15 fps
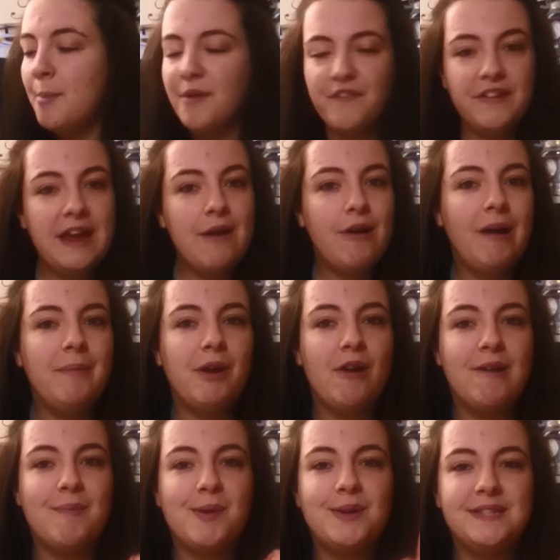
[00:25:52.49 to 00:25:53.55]
But for now I'm
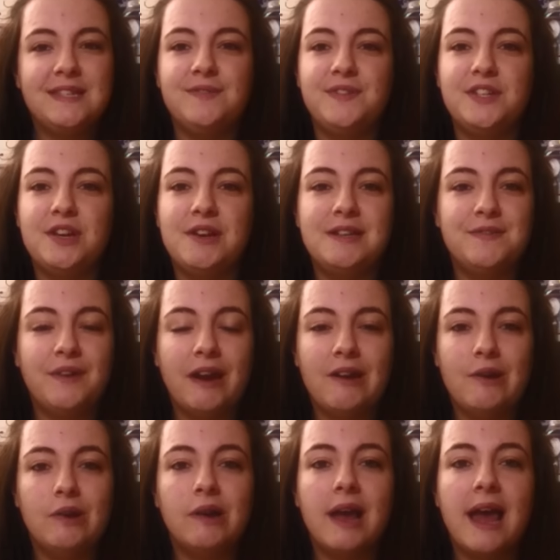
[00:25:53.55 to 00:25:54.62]
going because this video is very
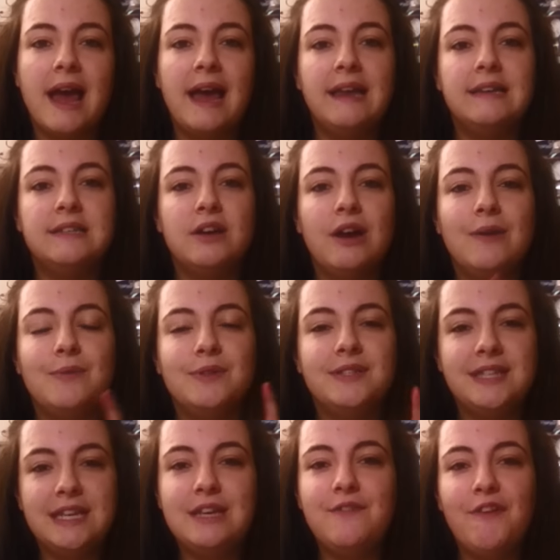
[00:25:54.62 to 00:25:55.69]
long, and I will
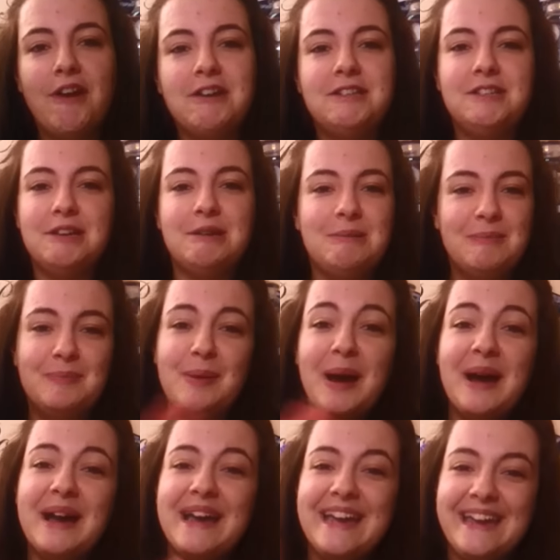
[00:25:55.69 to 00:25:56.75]
see you very soon.
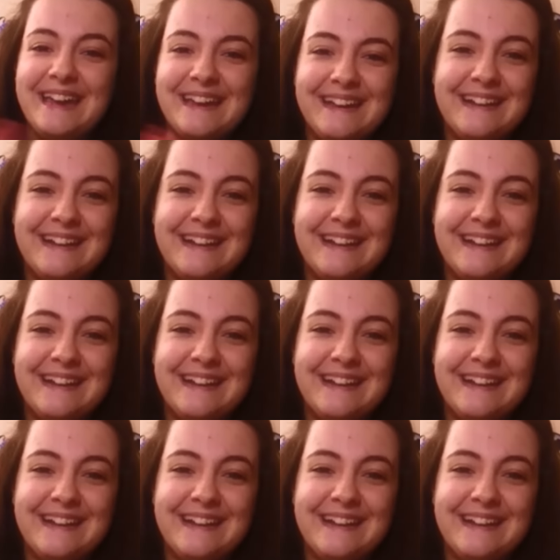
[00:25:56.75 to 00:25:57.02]
Bye!